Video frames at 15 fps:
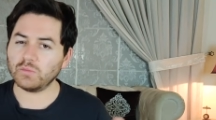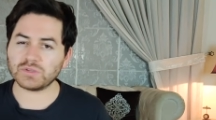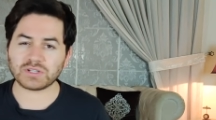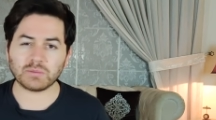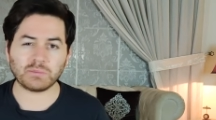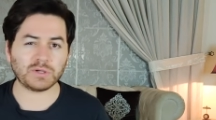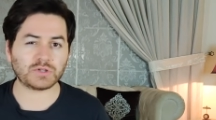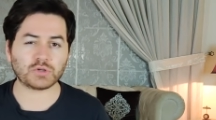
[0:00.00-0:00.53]

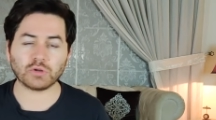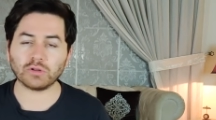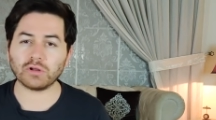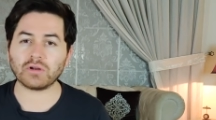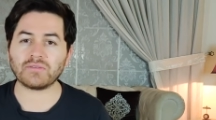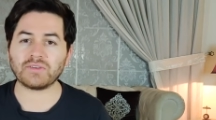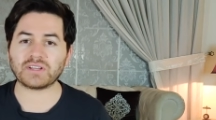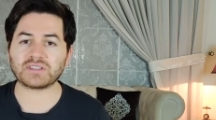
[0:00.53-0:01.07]
which I'm pretty sure a
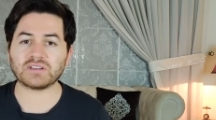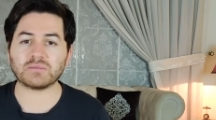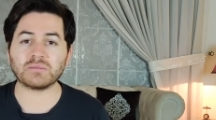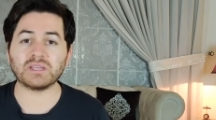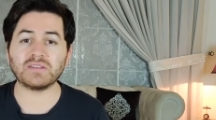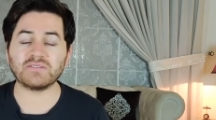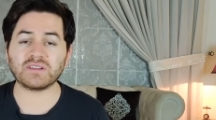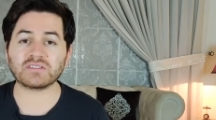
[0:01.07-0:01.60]
lot of
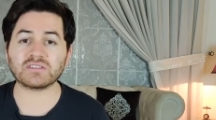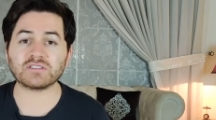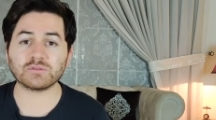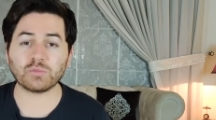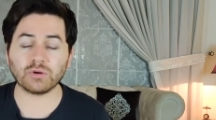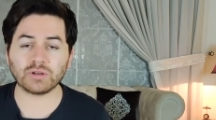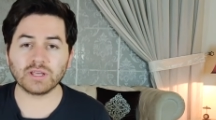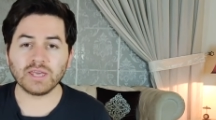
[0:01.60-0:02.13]
XRP
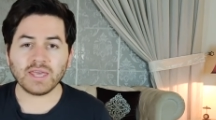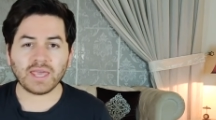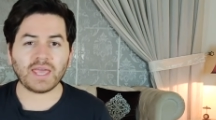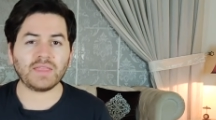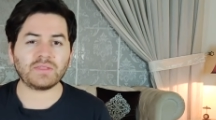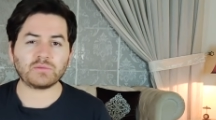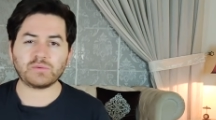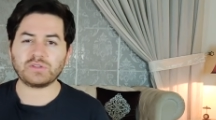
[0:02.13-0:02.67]
investors want.
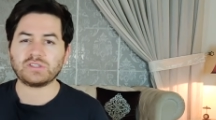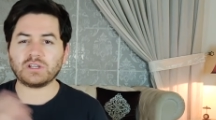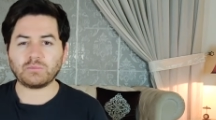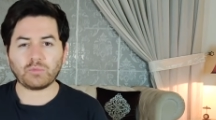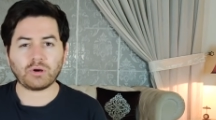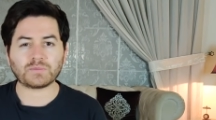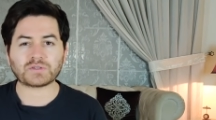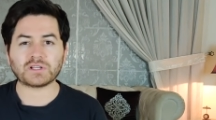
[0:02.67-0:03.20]
And the
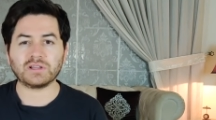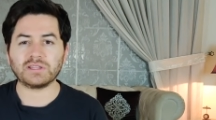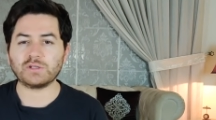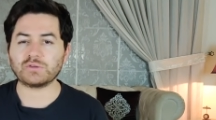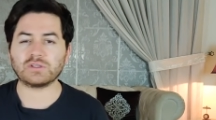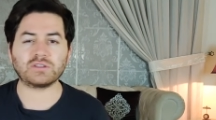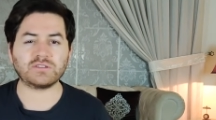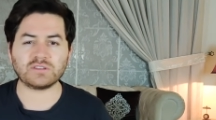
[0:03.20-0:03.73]
recent bombshell
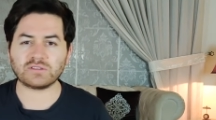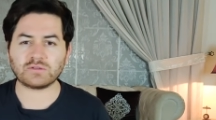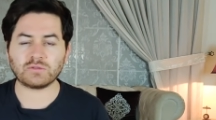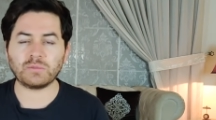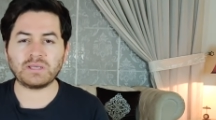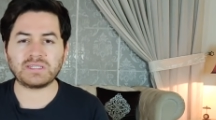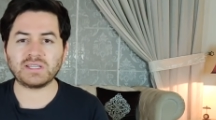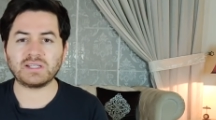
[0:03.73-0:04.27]
news, and just
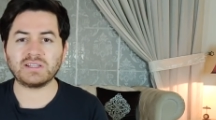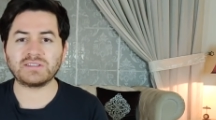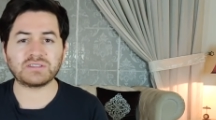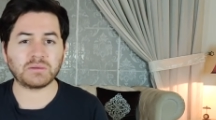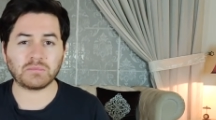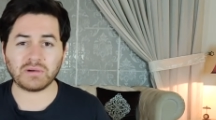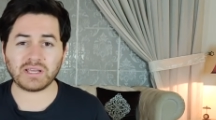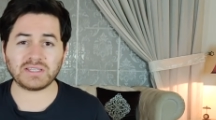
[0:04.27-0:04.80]
to basically
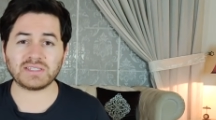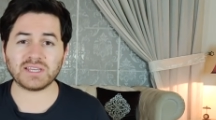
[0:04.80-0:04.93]
summarize